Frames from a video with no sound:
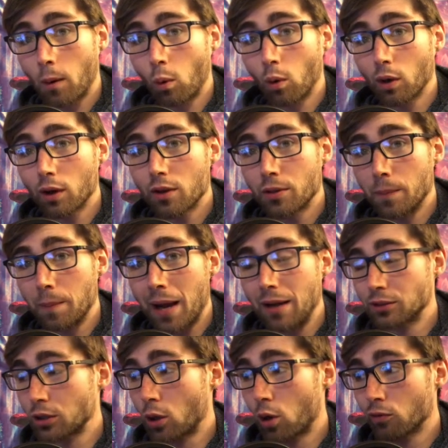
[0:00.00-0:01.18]
or the
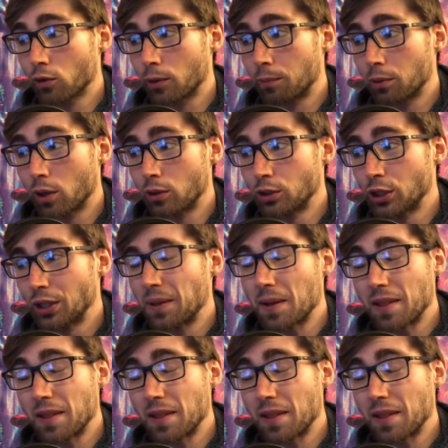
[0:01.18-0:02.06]
bounce over approach.